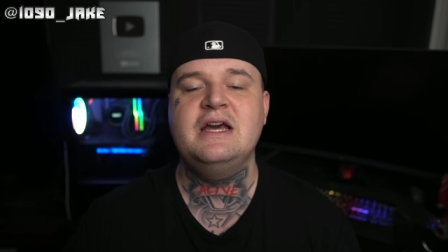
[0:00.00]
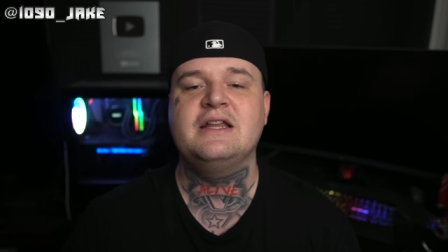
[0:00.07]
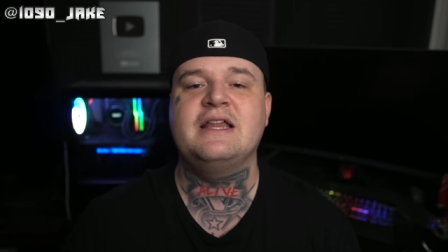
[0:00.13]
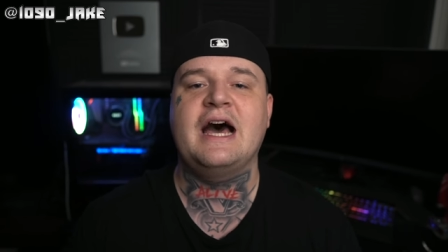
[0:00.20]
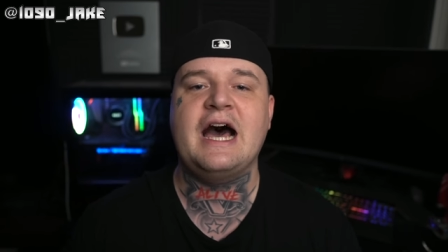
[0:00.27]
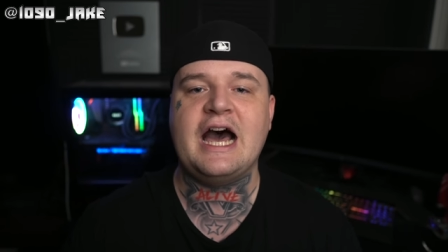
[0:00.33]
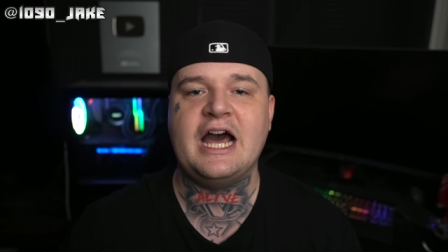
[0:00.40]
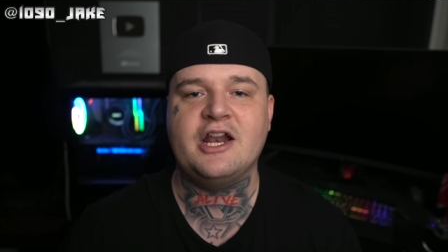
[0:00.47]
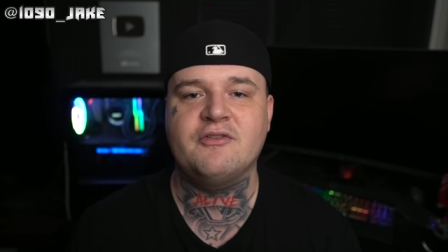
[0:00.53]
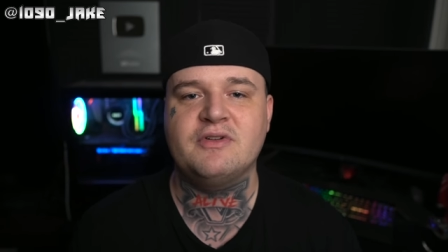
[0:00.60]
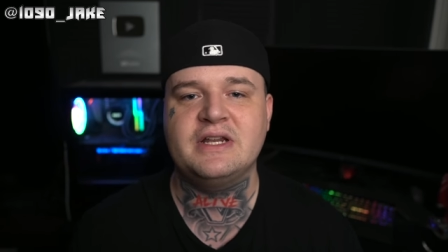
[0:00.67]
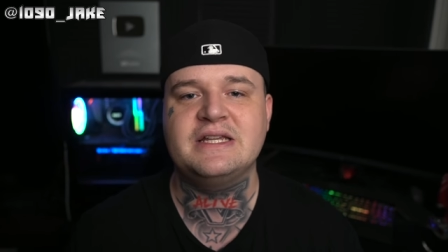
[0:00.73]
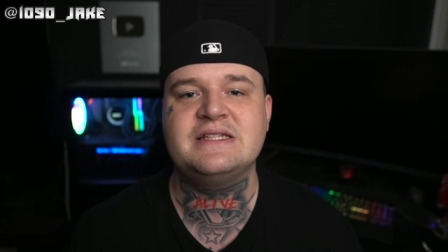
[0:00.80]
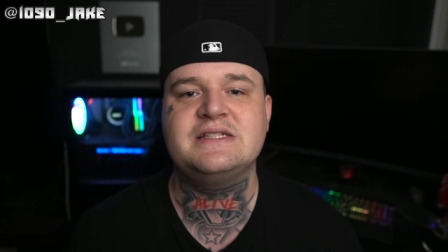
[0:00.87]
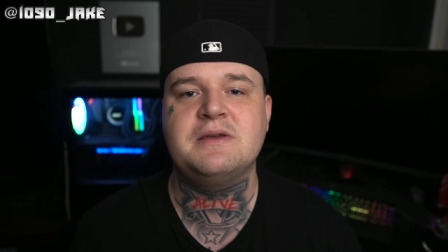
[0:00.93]
the harder it
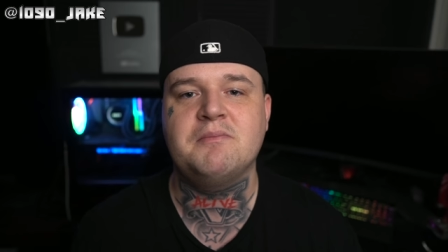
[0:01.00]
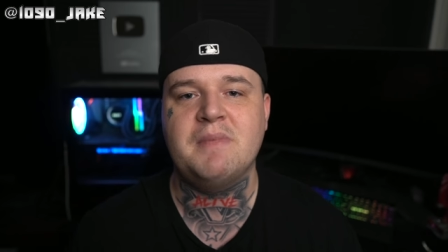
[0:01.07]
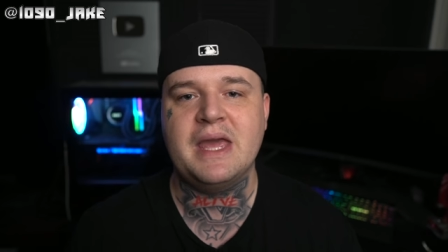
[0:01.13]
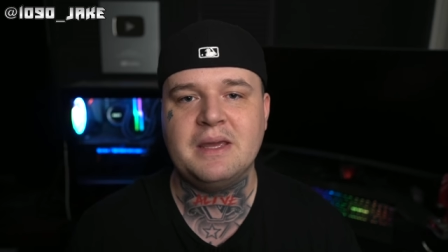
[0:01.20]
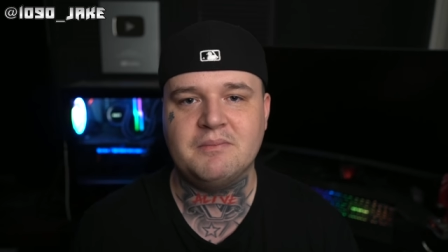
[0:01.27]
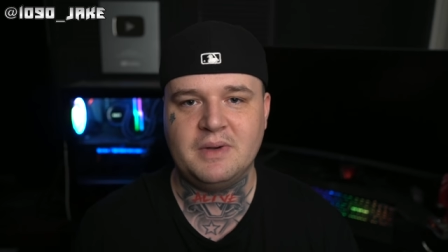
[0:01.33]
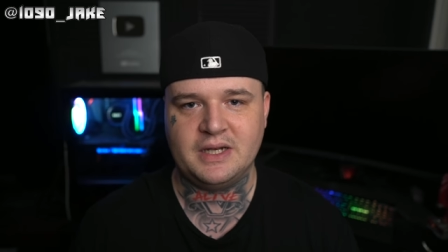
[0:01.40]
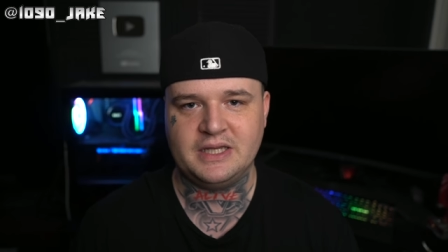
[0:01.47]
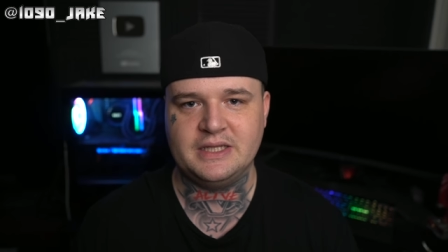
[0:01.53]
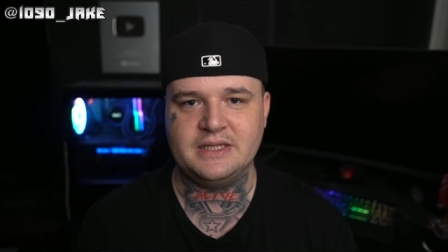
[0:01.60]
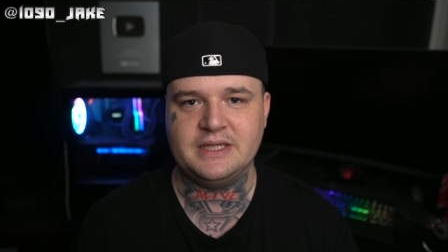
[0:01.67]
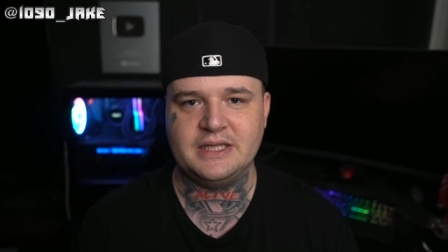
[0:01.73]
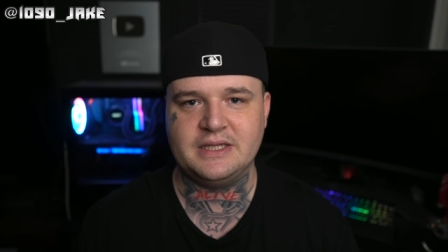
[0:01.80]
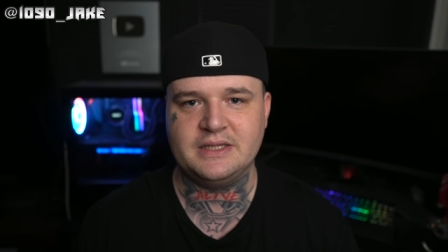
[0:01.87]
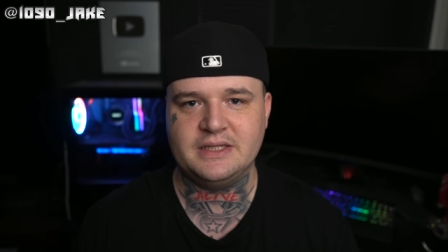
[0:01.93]
is to make money
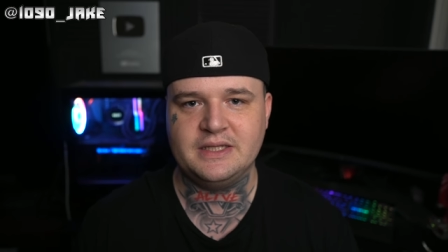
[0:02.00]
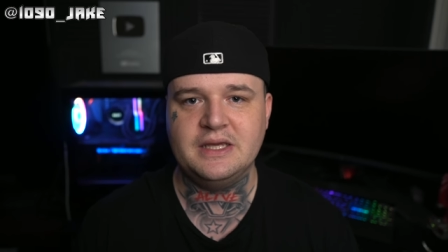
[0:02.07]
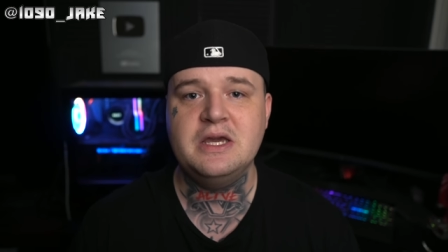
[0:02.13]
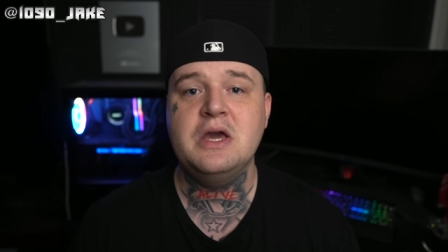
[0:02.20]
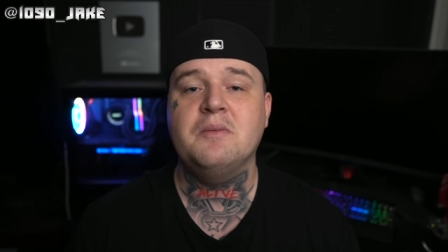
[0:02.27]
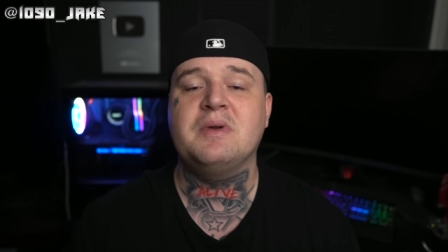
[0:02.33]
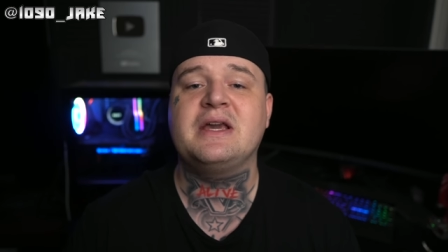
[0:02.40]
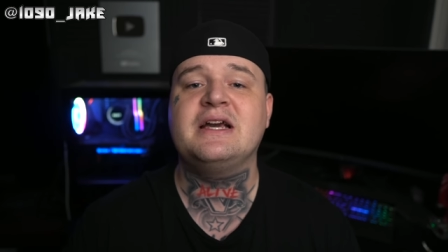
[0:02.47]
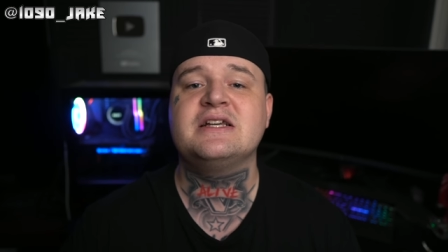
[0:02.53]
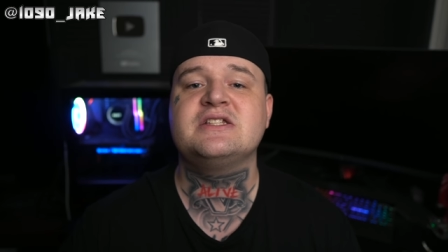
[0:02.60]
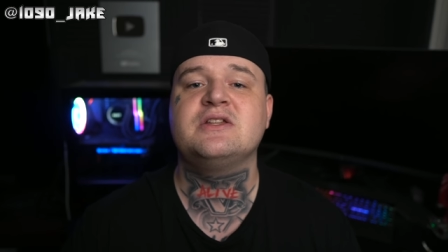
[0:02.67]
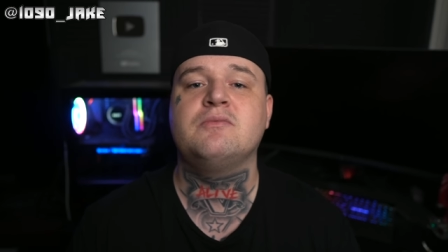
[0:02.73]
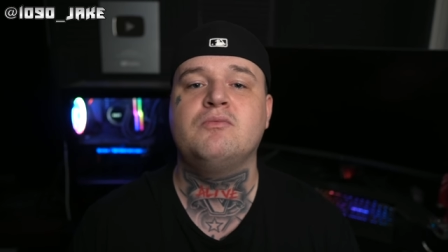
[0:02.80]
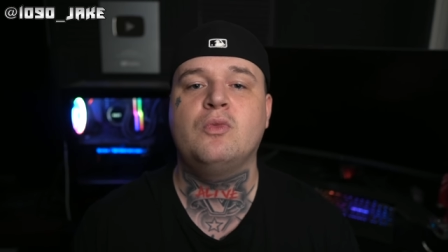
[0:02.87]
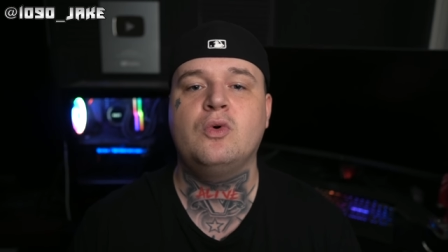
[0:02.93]
illegally. Because
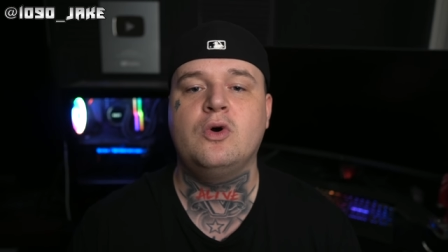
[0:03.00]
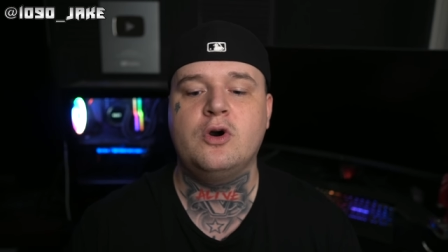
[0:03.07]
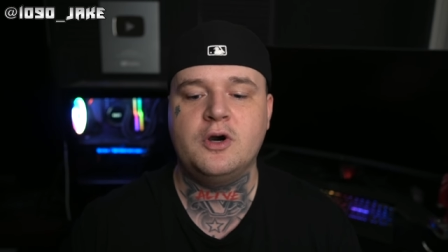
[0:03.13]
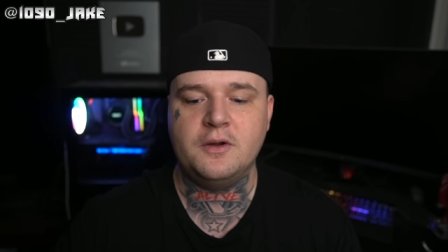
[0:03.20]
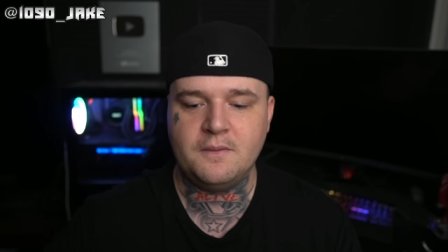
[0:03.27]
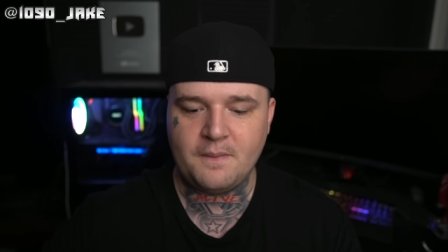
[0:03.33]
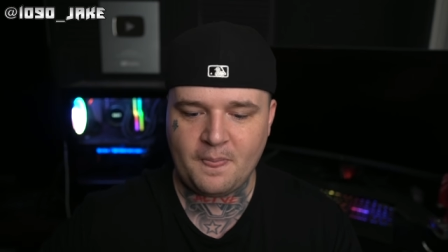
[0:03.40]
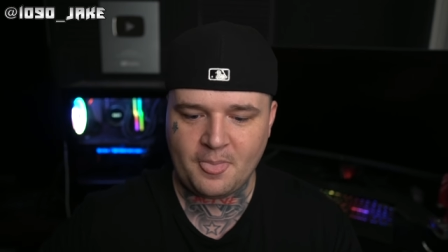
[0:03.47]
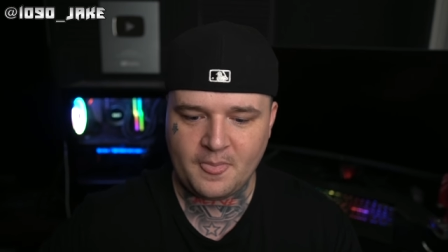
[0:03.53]
the more